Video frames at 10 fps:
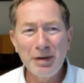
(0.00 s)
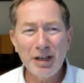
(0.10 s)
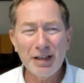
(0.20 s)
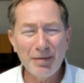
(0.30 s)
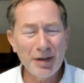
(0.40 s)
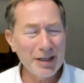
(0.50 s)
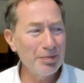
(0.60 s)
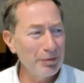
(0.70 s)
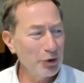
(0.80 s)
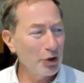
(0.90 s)
sometimes
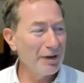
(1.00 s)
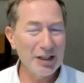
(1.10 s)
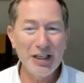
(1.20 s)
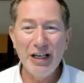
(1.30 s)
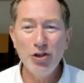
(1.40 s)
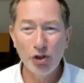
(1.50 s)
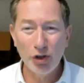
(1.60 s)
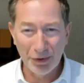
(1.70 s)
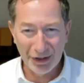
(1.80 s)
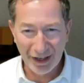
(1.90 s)
people talk about an
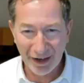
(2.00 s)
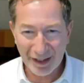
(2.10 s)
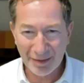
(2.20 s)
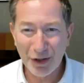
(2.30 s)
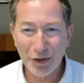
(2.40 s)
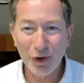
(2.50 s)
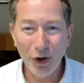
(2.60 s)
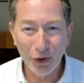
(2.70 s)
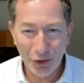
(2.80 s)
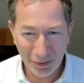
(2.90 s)
intrapreneur as opposed to an
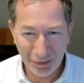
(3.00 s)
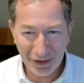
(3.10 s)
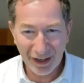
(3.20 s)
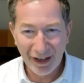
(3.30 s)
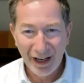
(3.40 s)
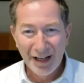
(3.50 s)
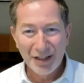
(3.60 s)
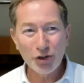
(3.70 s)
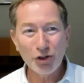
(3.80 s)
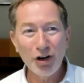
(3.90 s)
entrepreneur.
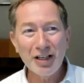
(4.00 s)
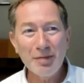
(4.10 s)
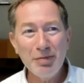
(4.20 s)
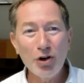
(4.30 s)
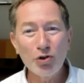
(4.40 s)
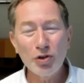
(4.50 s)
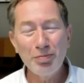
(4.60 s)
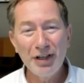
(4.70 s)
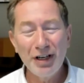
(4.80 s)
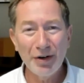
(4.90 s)
So trying to be
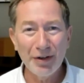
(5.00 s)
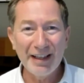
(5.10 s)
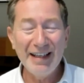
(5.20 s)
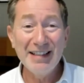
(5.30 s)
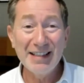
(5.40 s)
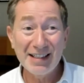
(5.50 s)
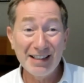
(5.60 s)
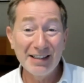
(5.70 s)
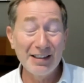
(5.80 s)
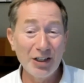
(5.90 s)
entrepreneurial
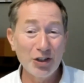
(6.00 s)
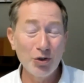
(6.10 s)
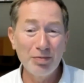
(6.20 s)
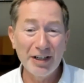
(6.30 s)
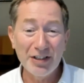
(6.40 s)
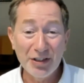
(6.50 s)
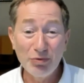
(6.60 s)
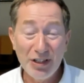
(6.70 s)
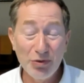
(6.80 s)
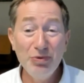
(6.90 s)
inside a large corporation
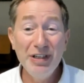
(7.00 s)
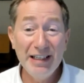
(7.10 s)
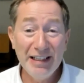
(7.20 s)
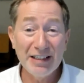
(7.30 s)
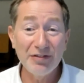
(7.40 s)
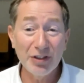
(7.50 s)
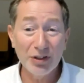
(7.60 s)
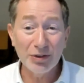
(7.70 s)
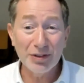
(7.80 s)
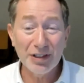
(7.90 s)
is really
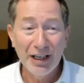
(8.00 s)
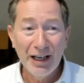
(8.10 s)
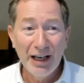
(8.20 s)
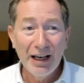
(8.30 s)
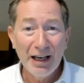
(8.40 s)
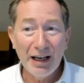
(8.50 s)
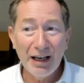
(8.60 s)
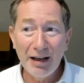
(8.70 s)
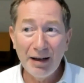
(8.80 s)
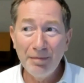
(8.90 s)
difficult.
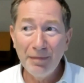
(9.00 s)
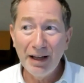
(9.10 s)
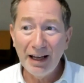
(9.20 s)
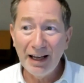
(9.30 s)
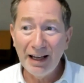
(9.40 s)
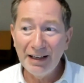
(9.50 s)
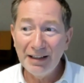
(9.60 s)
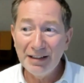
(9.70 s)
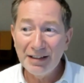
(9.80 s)
I mean,